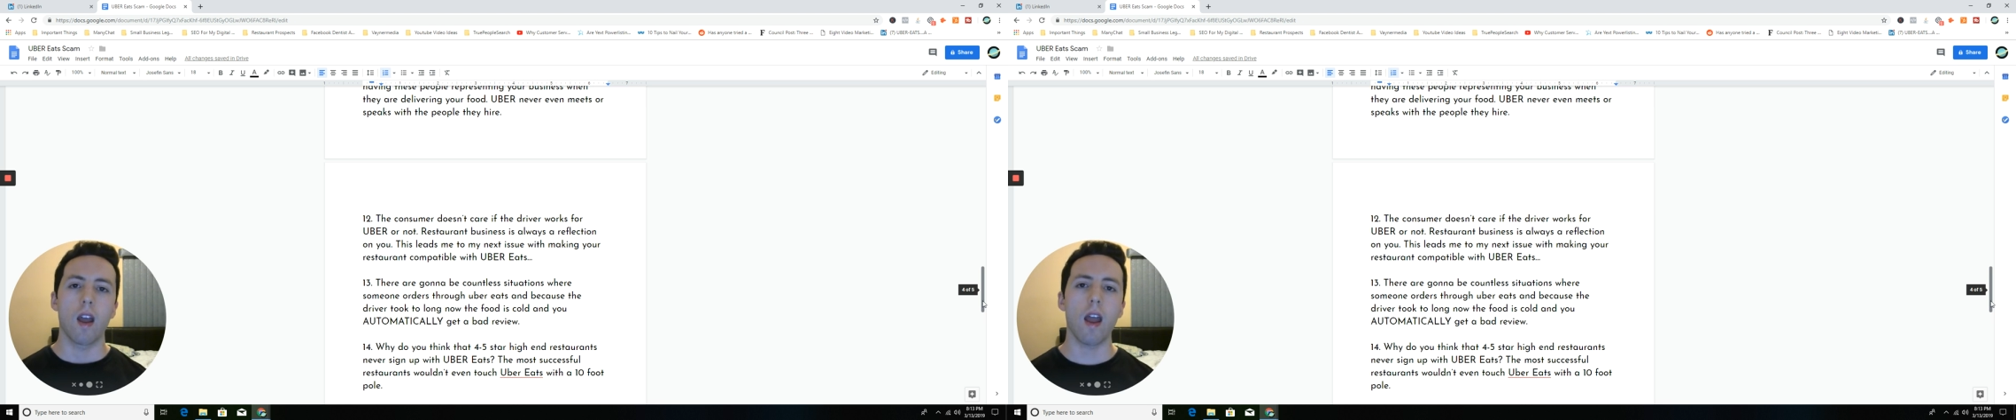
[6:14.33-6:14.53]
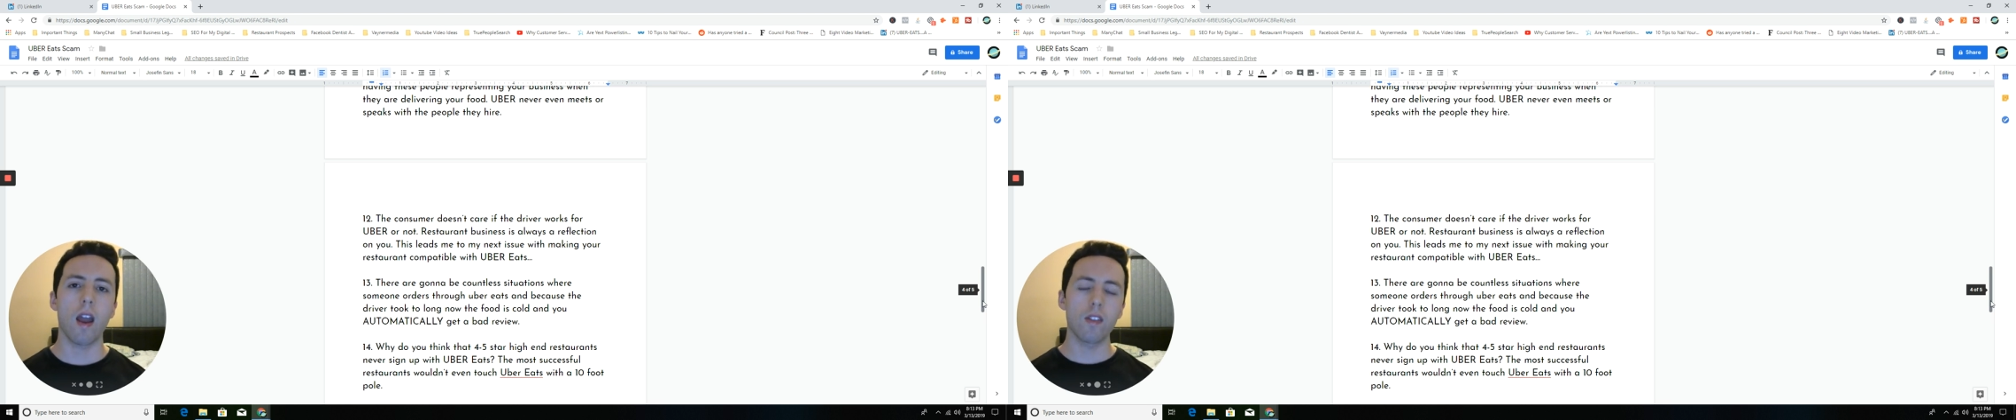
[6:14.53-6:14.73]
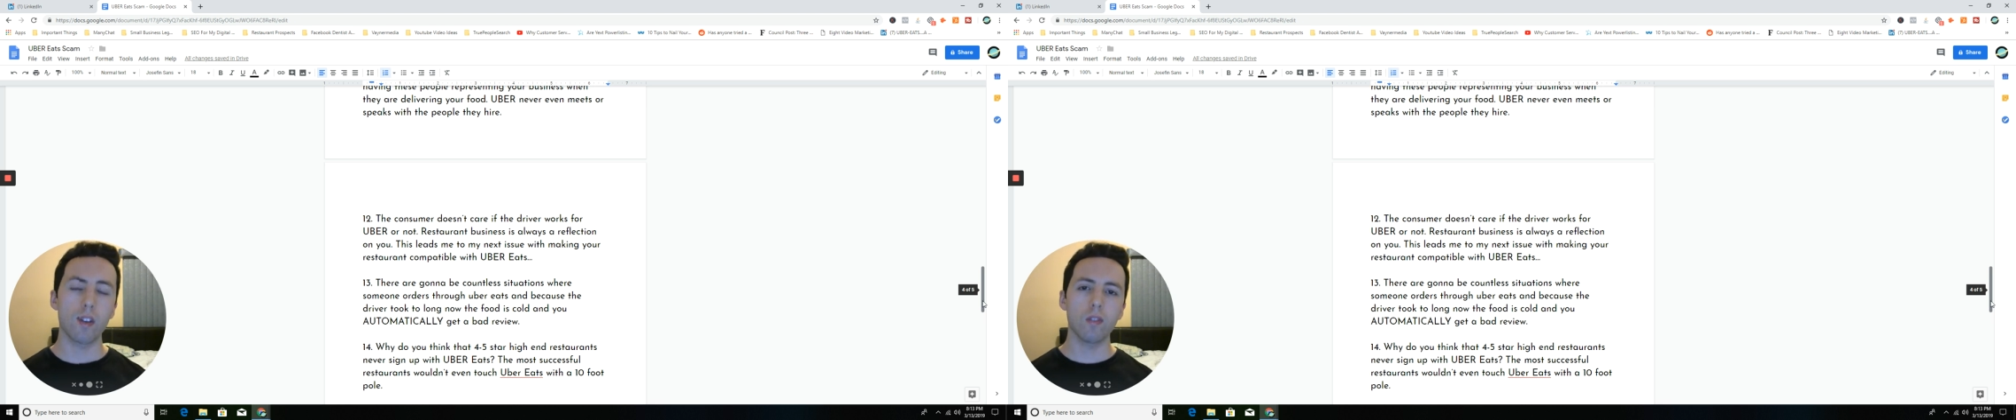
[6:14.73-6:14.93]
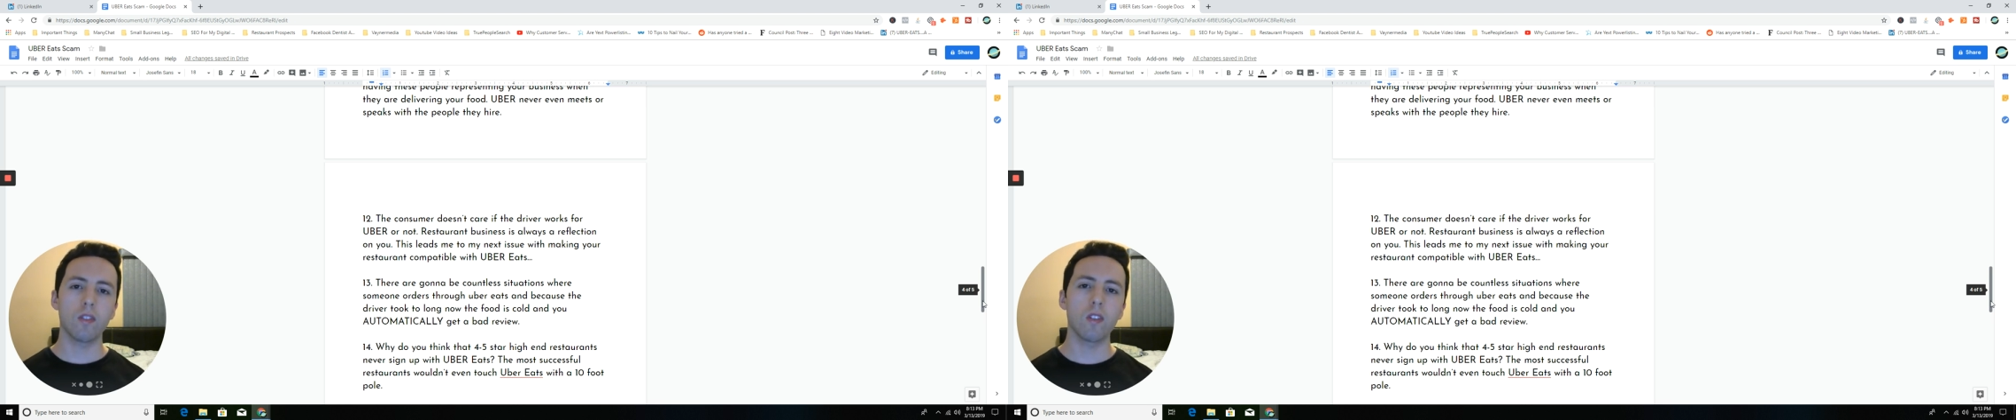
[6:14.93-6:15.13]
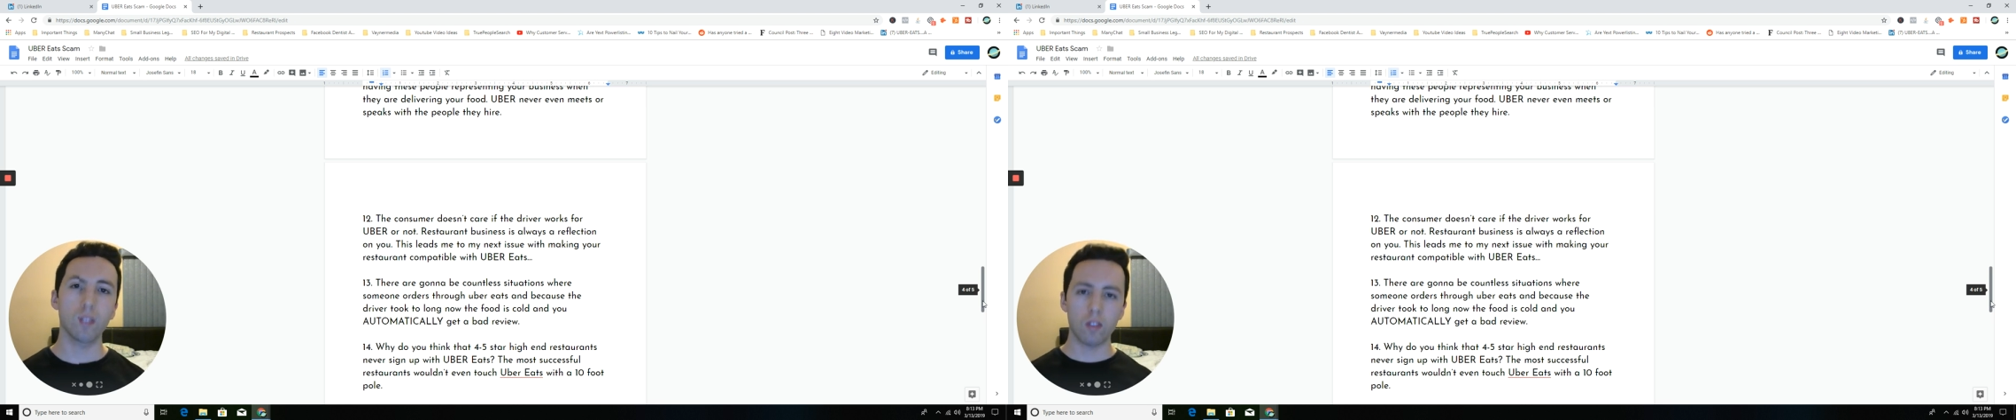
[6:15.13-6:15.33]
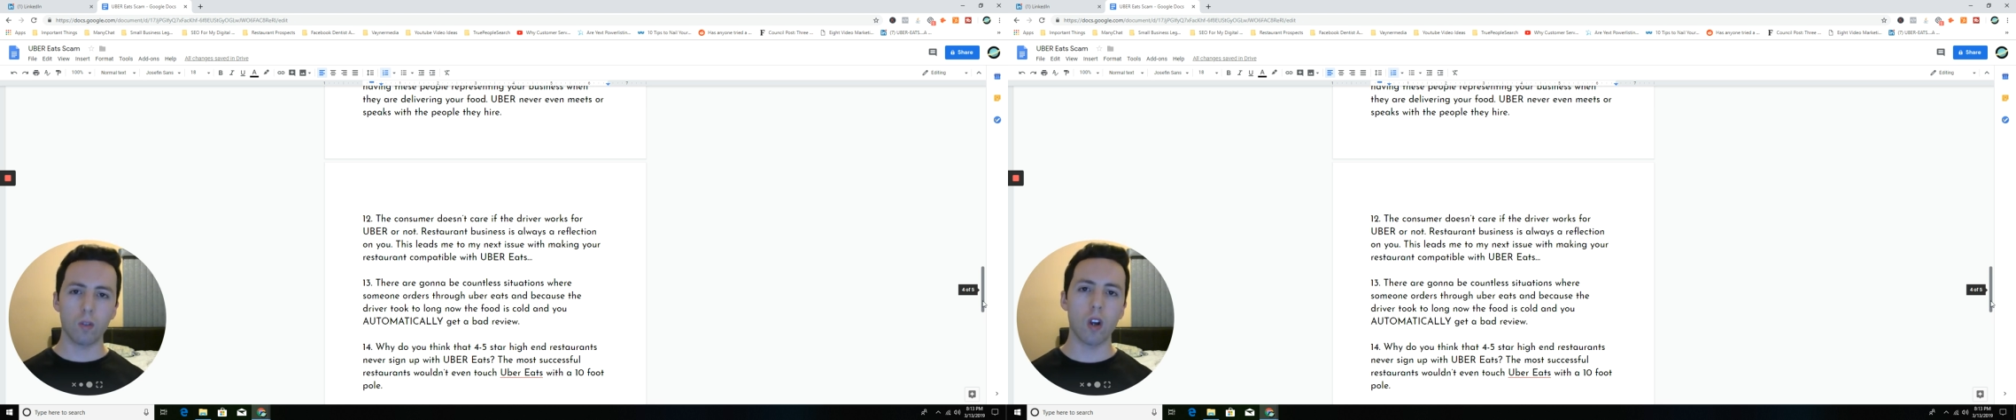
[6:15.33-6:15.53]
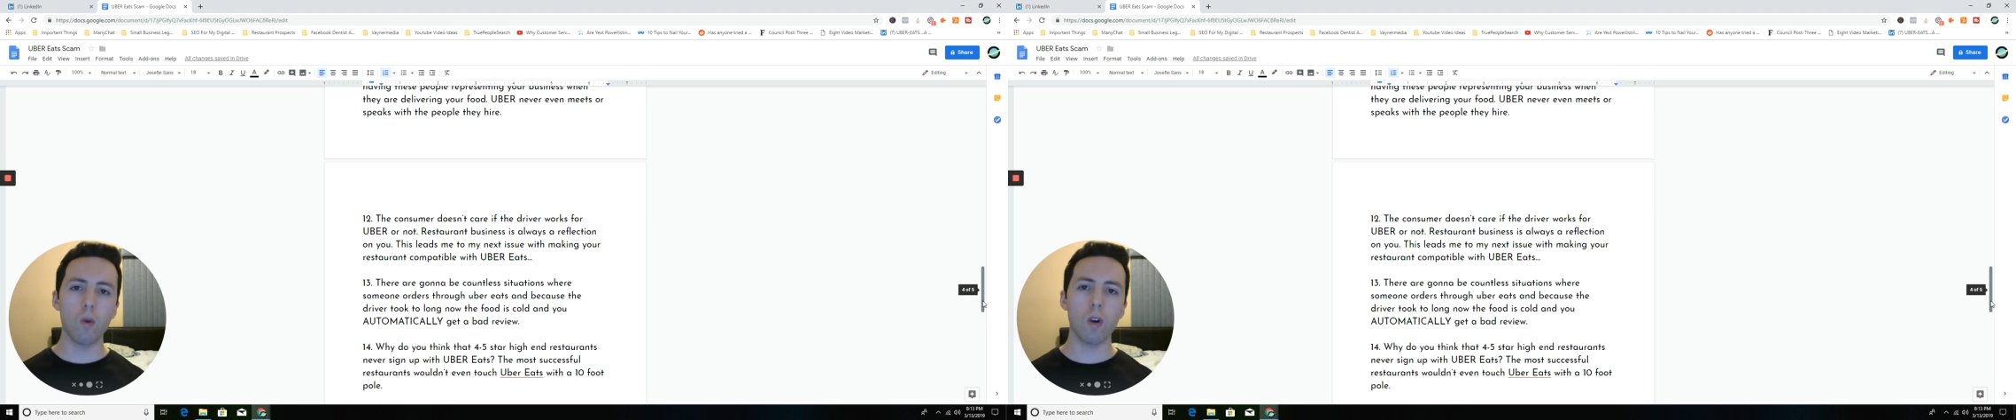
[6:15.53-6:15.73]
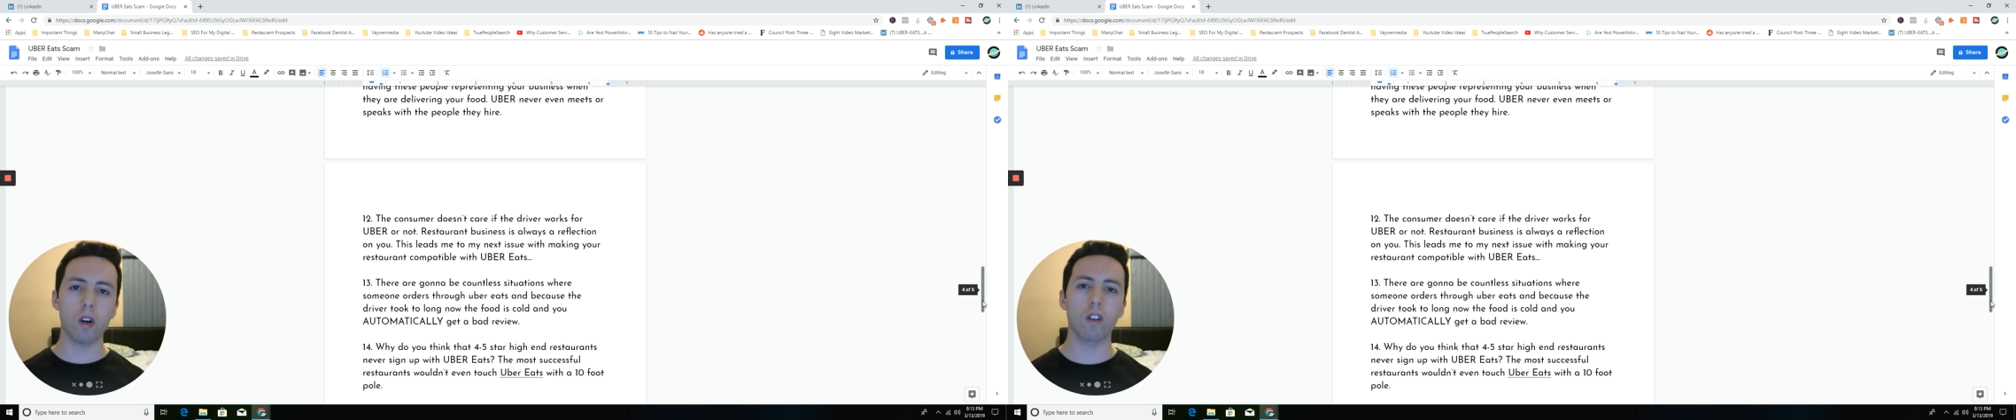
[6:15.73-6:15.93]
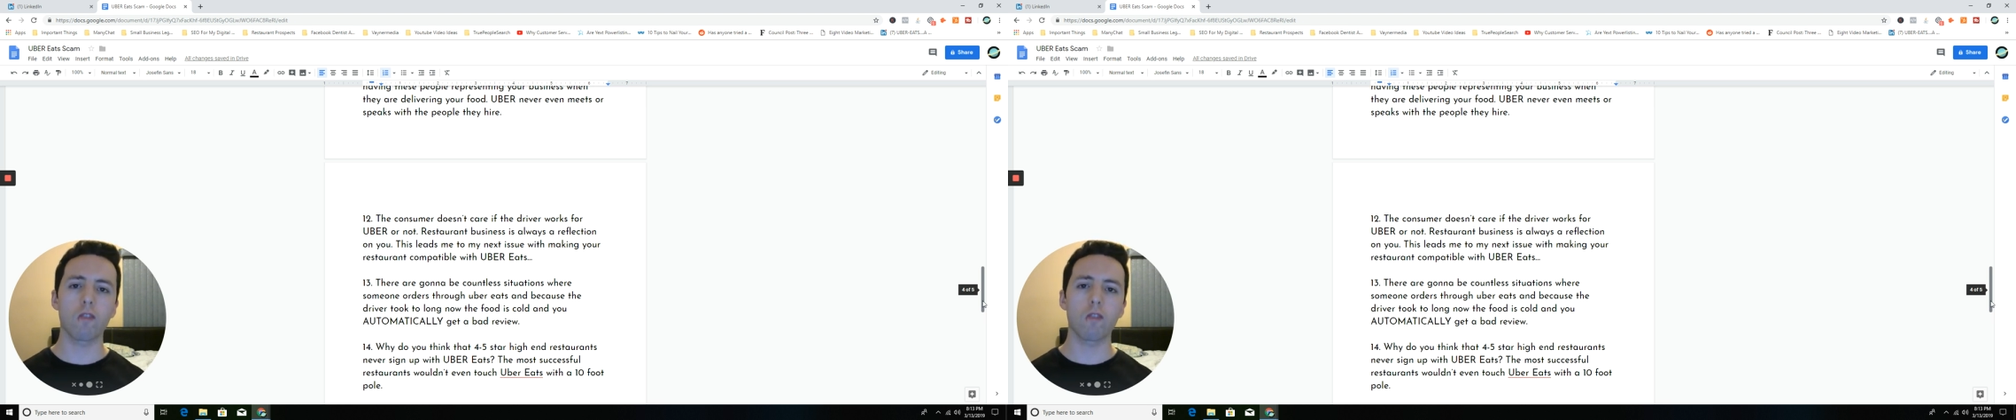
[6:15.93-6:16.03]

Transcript: And there was this coworker